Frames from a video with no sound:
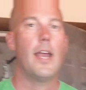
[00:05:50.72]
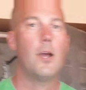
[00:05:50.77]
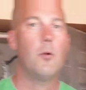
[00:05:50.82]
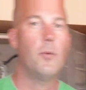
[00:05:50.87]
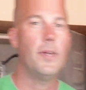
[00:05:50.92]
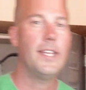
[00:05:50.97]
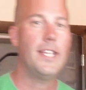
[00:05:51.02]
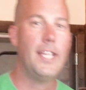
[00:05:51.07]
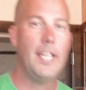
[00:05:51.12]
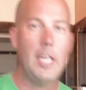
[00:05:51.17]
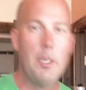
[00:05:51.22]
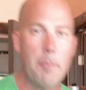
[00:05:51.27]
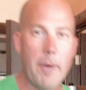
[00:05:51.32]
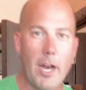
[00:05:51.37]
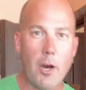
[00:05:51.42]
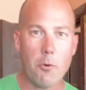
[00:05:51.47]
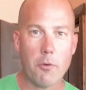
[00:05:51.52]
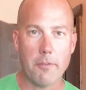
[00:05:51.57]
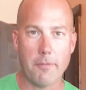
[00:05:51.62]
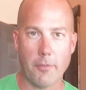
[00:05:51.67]
and we keep
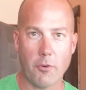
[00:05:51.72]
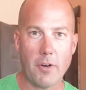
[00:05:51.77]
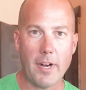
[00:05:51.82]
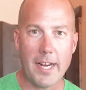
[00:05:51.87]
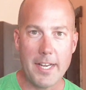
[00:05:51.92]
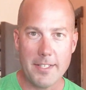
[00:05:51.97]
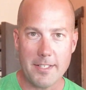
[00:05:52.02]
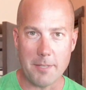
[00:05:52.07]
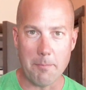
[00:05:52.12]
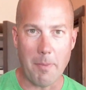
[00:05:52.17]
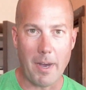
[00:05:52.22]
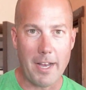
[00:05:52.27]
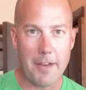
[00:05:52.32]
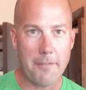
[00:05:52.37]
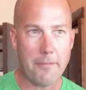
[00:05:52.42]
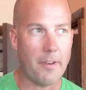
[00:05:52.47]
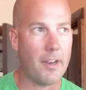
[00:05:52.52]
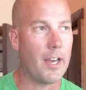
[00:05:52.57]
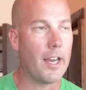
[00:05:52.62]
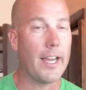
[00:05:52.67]
our Verizon
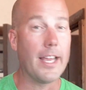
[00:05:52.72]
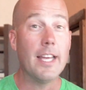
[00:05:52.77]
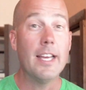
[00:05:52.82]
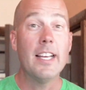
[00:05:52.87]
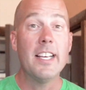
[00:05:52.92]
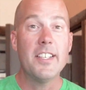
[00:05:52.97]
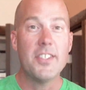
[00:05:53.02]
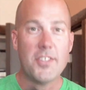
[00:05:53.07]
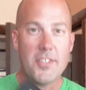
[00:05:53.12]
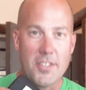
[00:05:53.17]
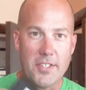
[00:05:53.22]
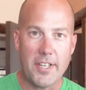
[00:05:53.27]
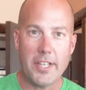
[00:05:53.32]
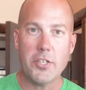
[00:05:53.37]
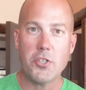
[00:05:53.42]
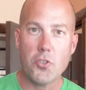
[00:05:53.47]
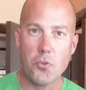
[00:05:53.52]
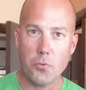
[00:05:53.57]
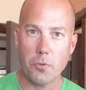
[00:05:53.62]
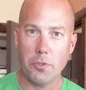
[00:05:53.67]
MiFi
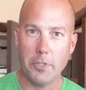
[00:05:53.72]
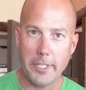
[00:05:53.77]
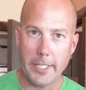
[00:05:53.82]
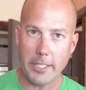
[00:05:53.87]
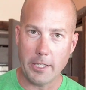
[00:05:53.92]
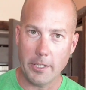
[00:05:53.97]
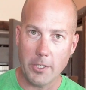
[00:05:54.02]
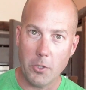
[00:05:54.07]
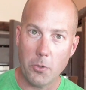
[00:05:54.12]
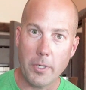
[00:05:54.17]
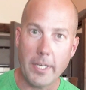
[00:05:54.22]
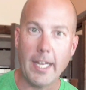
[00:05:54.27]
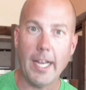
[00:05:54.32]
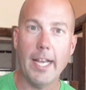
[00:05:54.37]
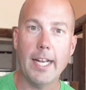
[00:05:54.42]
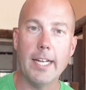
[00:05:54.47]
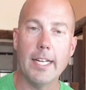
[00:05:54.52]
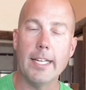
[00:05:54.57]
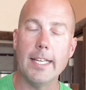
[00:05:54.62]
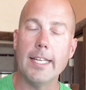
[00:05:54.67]
centrally
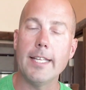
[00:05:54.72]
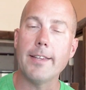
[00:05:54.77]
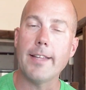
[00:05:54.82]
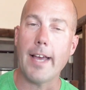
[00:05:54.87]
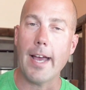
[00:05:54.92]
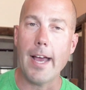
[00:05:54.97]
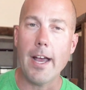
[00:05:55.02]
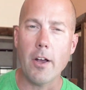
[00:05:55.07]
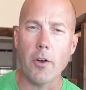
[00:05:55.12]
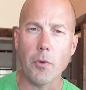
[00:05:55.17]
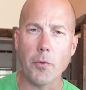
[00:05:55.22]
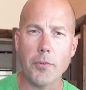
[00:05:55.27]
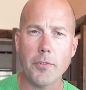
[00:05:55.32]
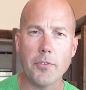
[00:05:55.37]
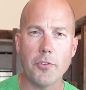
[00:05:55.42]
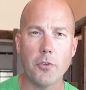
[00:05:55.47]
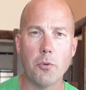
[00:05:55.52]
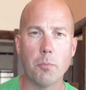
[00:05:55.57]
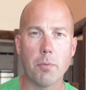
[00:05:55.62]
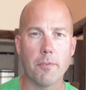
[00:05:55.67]
located in the
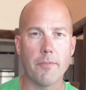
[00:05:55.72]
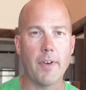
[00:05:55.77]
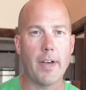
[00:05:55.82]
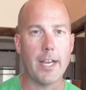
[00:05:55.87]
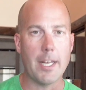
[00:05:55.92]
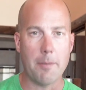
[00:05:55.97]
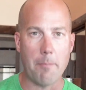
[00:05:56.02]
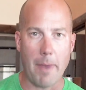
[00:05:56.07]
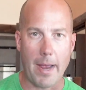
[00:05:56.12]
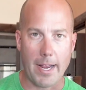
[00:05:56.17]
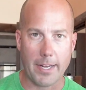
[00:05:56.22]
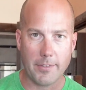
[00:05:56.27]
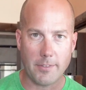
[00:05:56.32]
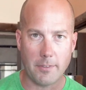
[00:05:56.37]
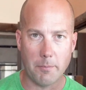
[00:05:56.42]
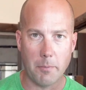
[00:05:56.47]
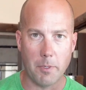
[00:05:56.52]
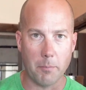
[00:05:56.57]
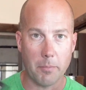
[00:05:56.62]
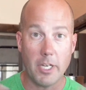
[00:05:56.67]
house to provide
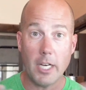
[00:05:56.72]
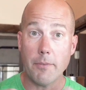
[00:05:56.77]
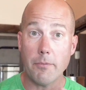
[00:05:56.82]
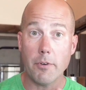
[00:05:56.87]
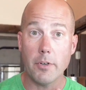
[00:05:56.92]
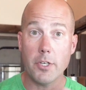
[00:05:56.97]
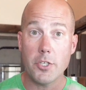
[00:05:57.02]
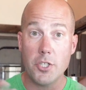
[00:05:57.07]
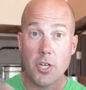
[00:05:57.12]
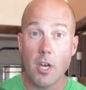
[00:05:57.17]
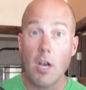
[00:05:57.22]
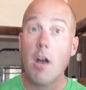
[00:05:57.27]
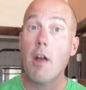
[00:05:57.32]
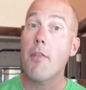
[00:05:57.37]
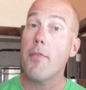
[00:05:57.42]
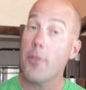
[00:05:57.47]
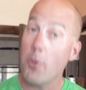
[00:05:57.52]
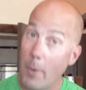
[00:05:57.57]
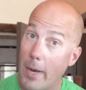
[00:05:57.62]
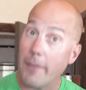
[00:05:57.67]
maximum coverage
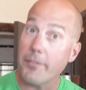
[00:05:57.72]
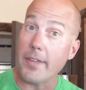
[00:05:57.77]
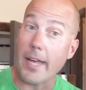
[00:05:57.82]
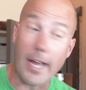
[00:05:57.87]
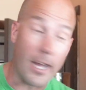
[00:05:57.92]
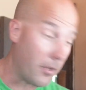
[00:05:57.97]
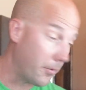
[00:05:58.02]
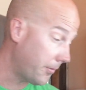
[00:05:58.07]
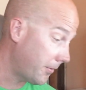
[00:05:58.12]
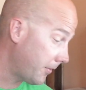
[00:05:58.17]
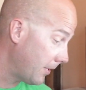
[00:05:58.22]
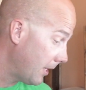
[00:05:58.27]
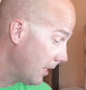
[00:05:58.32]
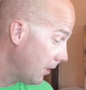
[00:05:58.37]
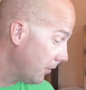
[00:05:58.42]
throughout the house.